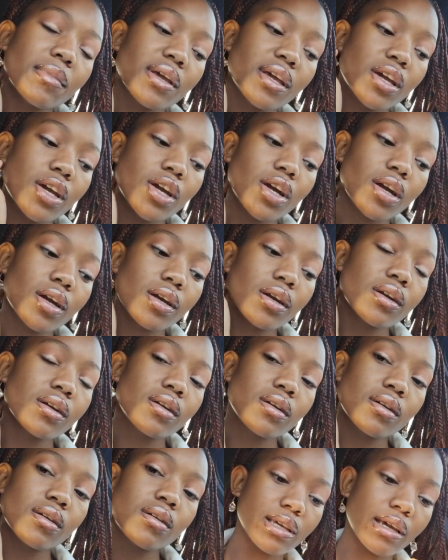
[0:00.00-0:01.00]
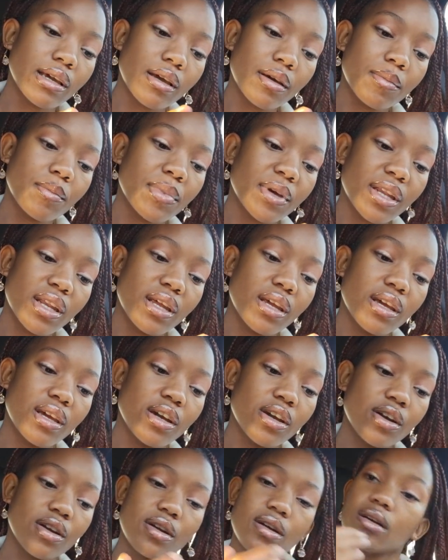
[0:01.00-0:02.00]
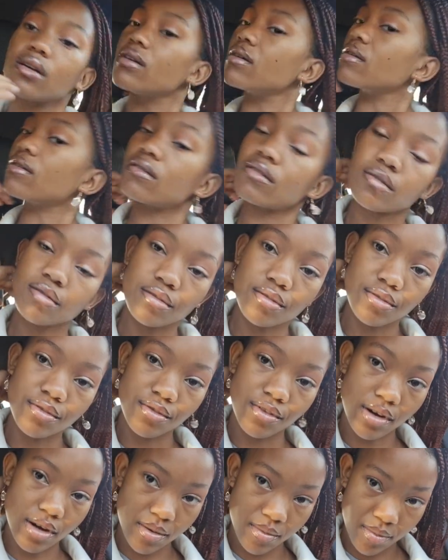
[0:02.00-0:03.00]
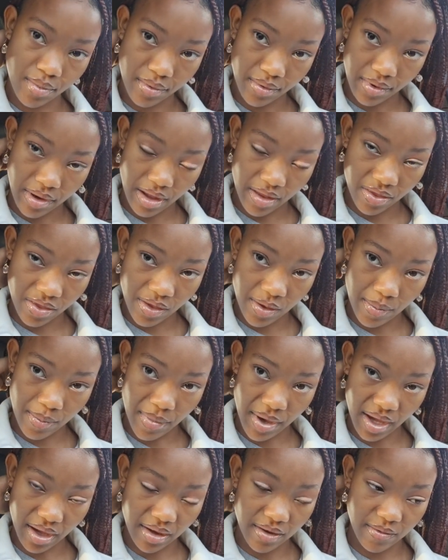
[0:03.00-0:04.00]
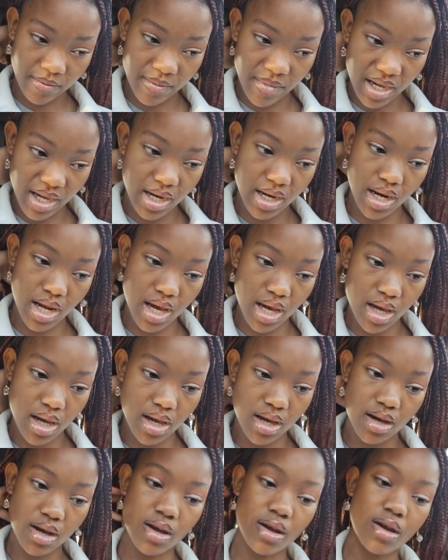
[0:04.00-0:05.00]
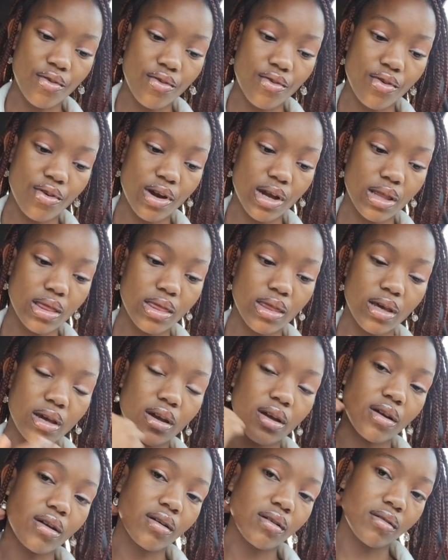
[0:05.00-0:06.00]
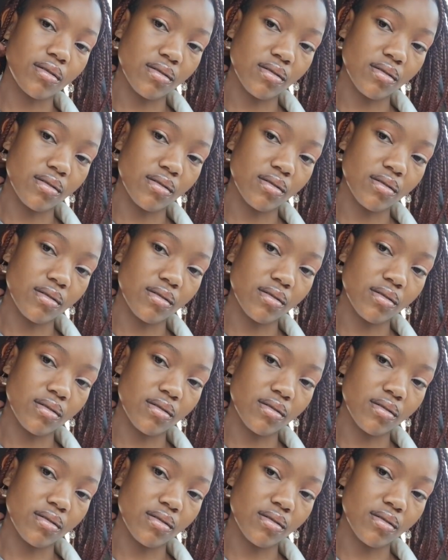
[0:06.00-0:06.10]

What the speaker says: here. Take a bit here. Rub at the back of my neck right there.